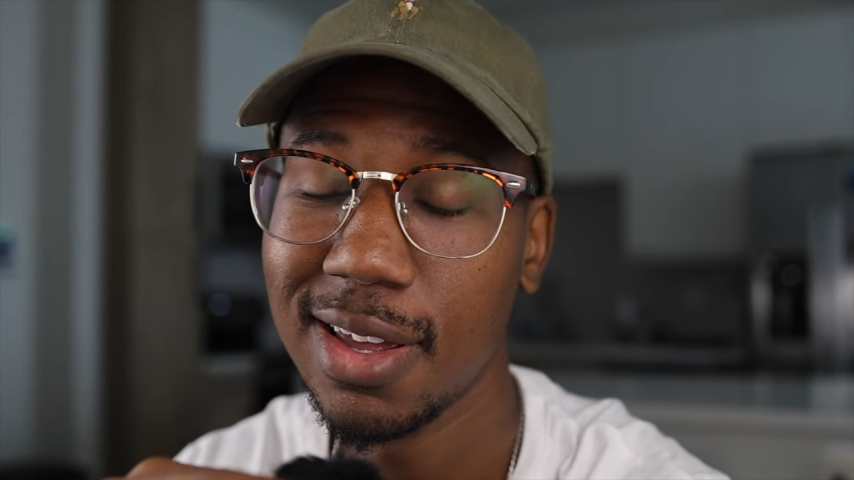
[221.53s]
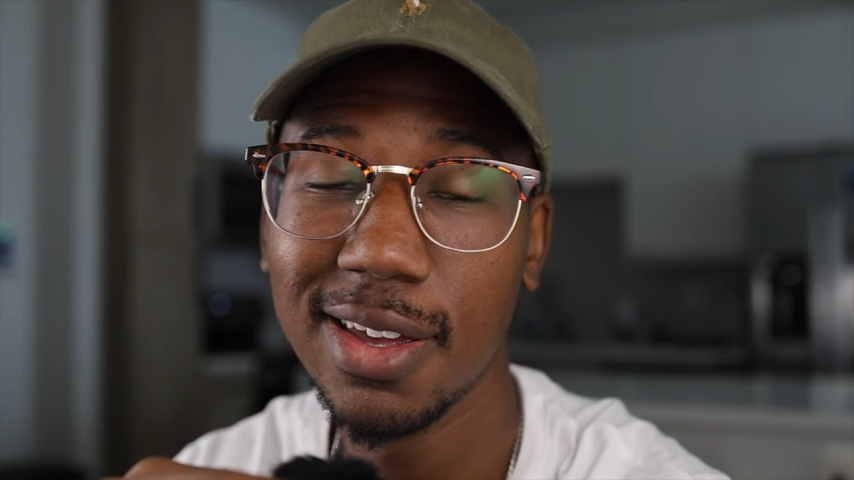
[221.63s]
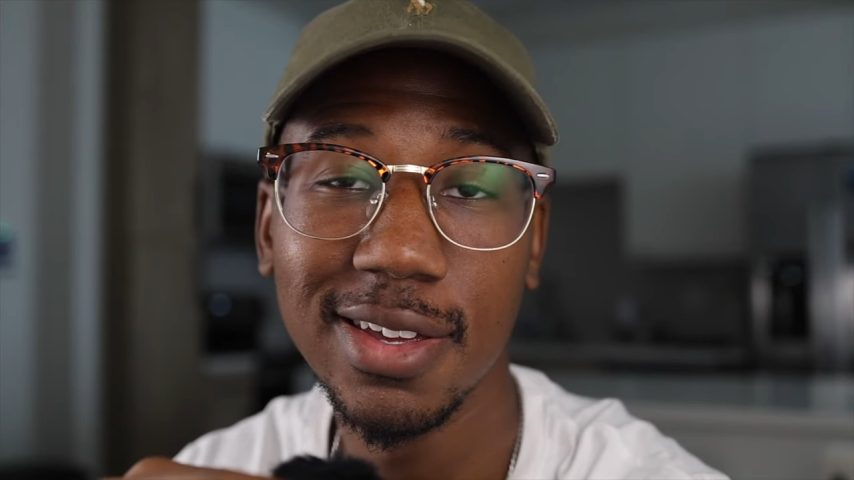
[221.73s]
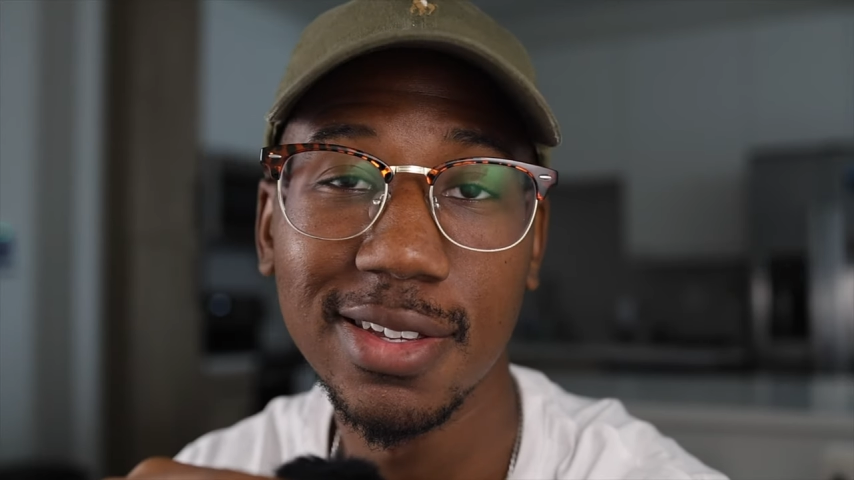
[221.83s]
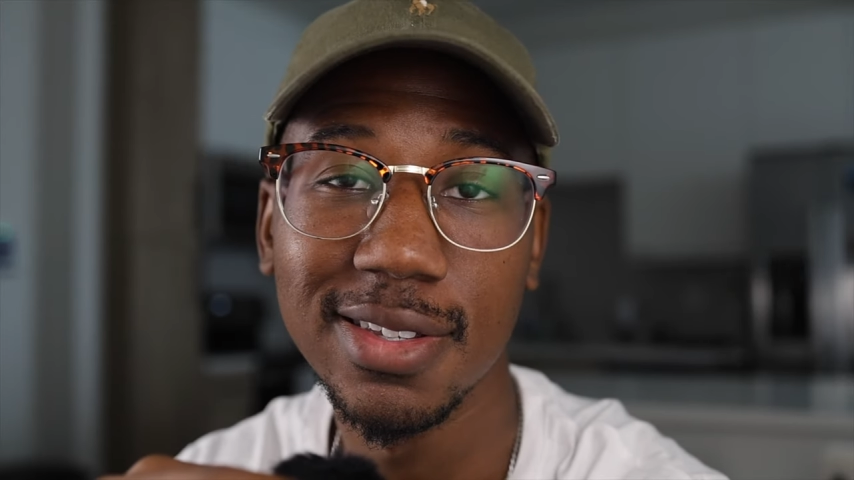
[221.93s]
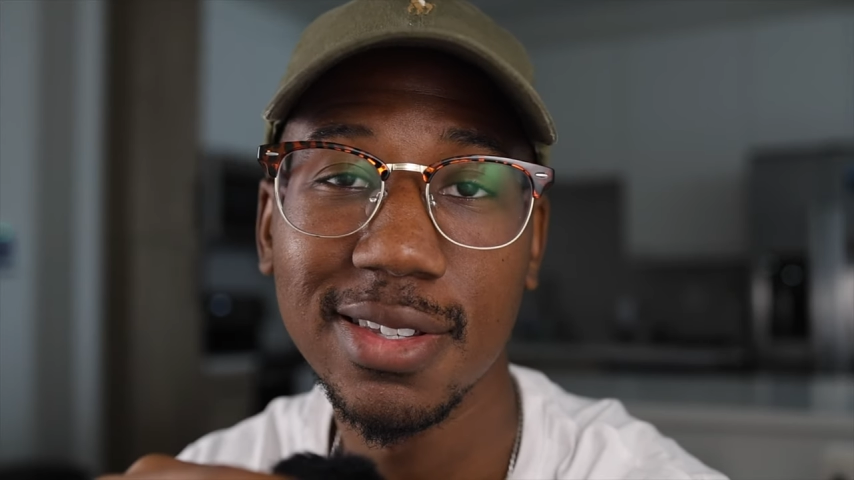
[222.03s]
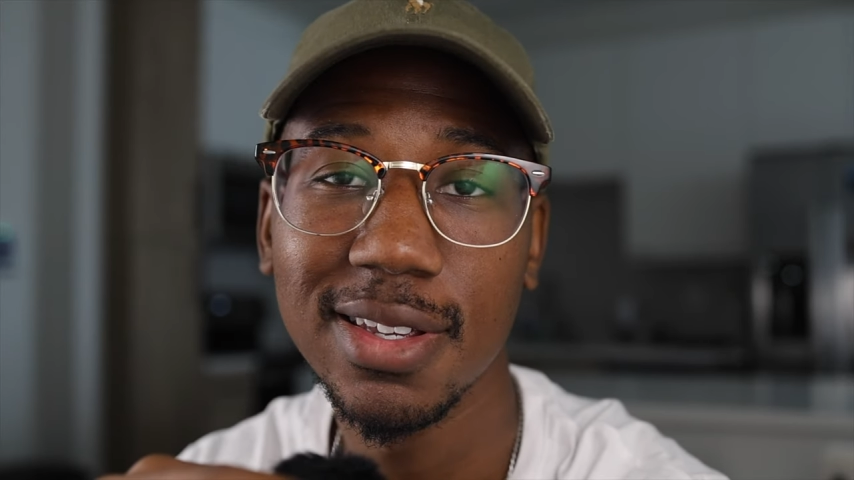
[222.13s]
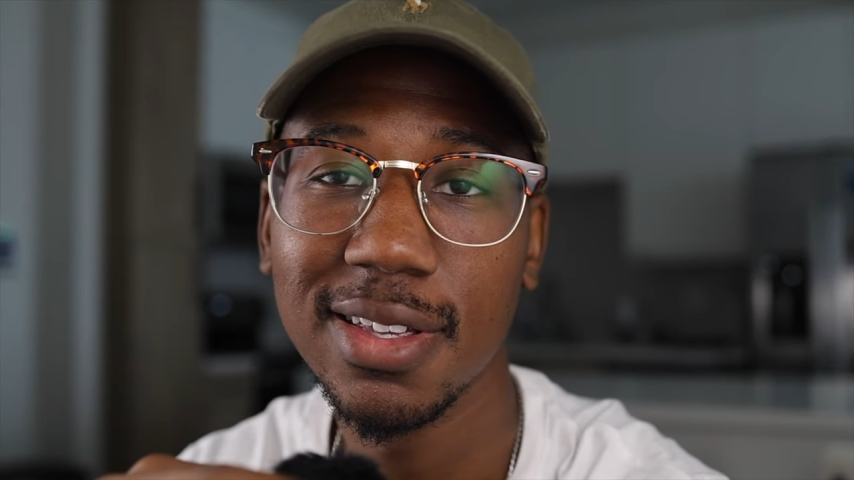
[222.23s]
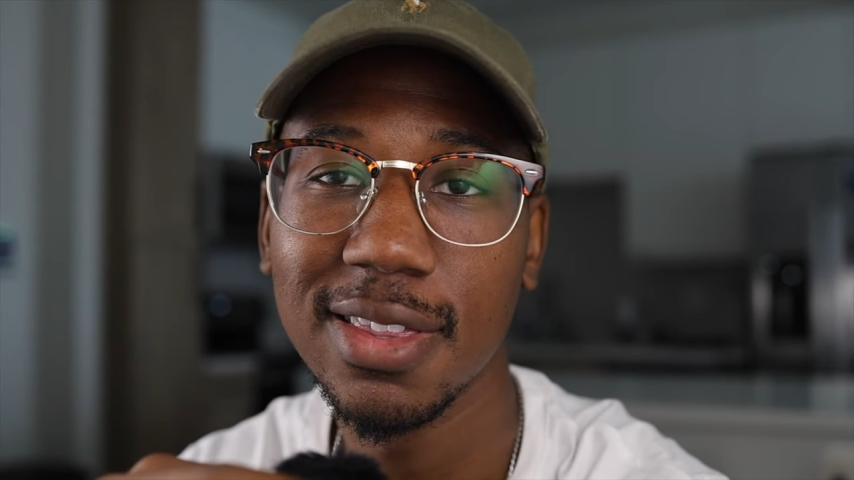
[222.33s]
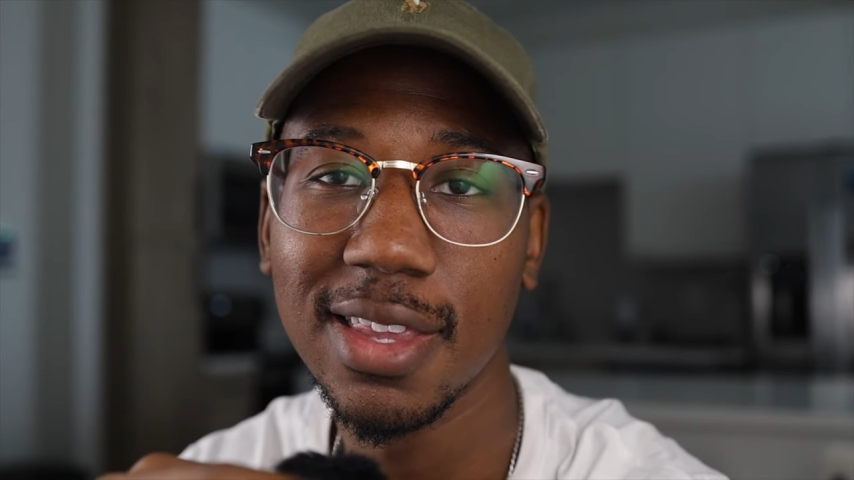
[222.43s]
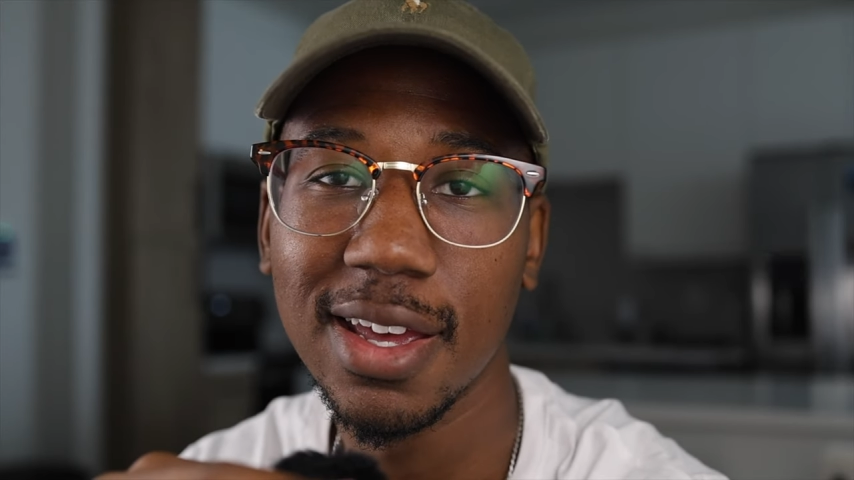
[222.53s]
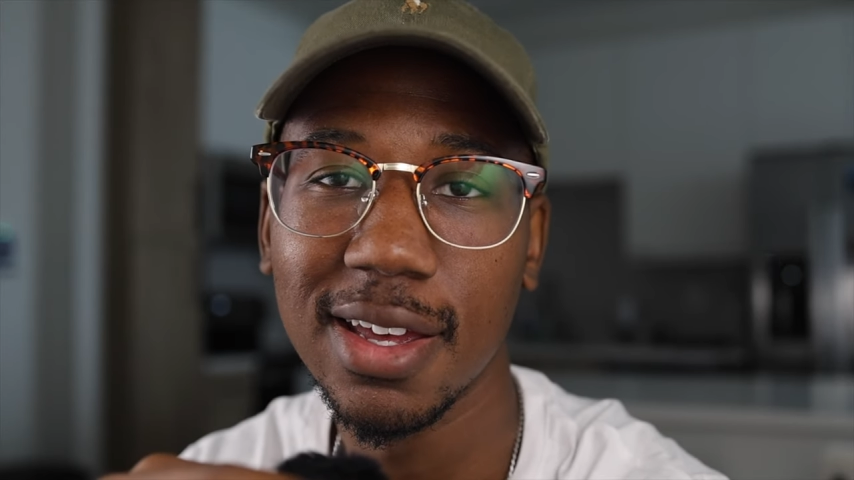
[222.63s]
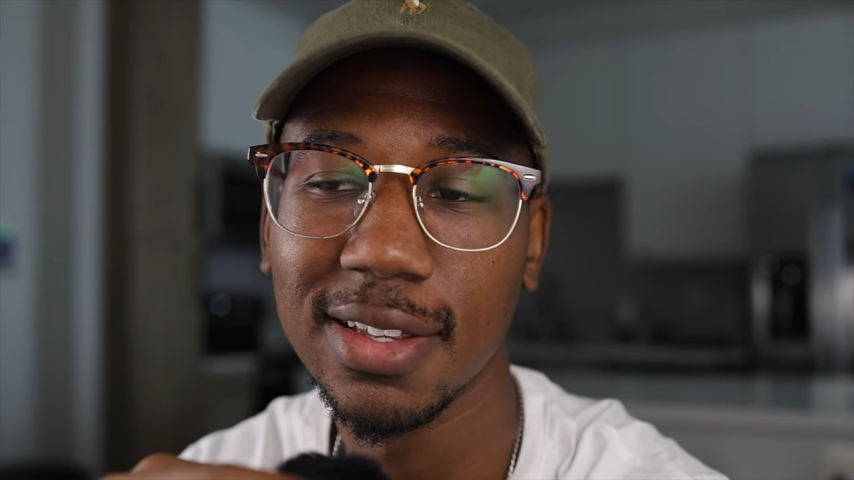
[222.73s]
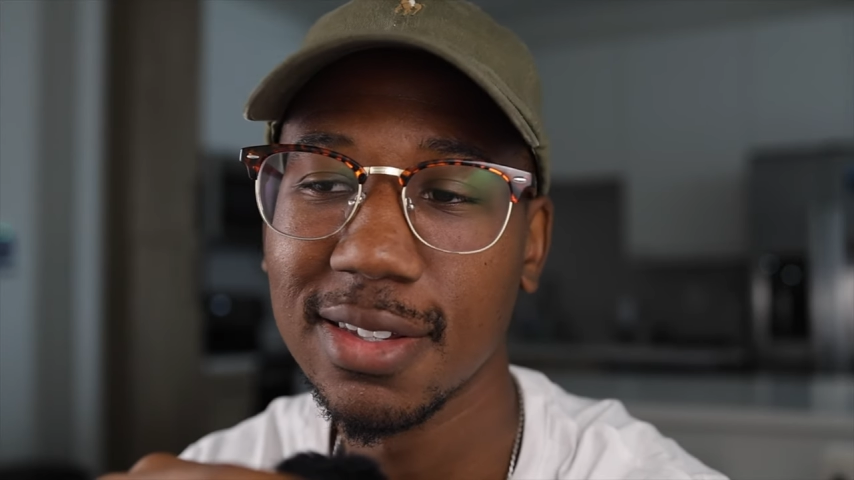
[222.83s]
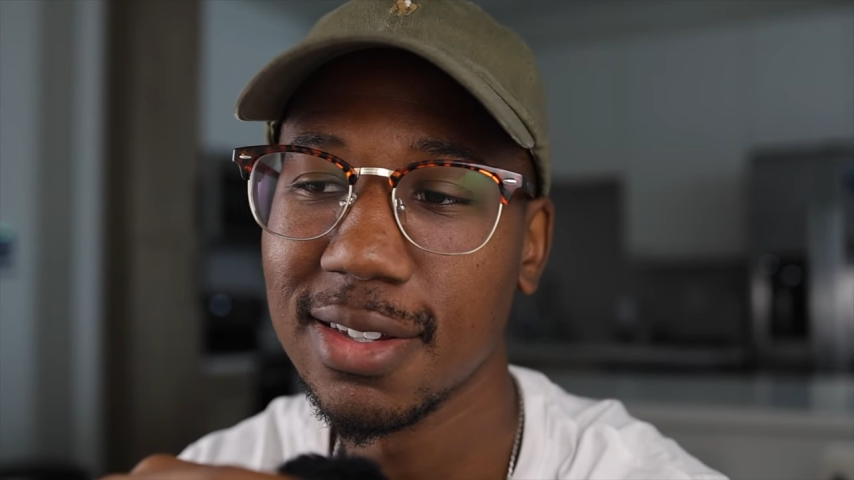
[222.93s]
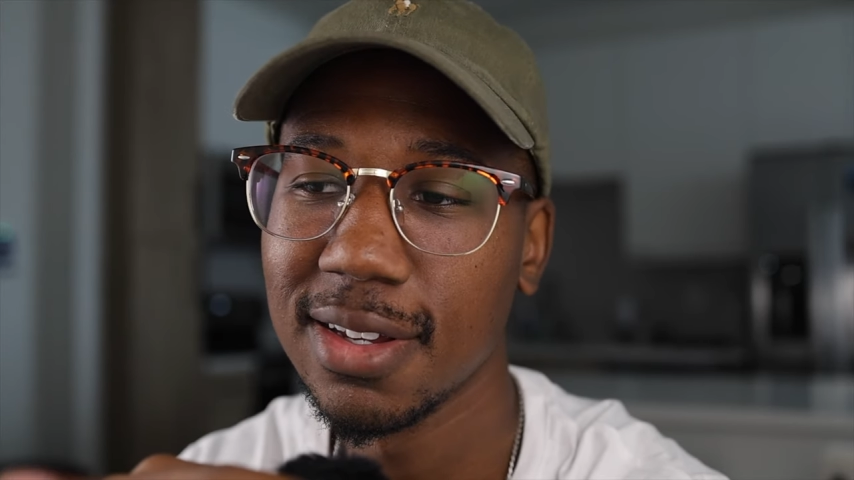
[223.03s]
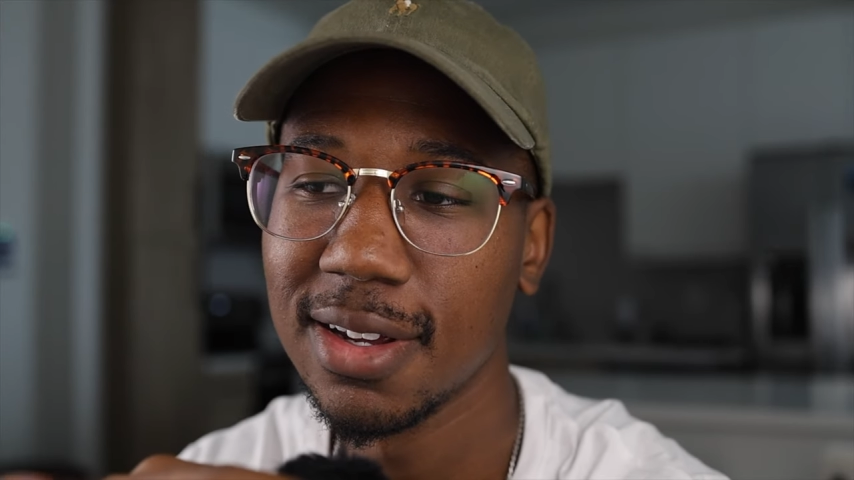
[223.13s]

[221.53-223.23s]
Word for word: is that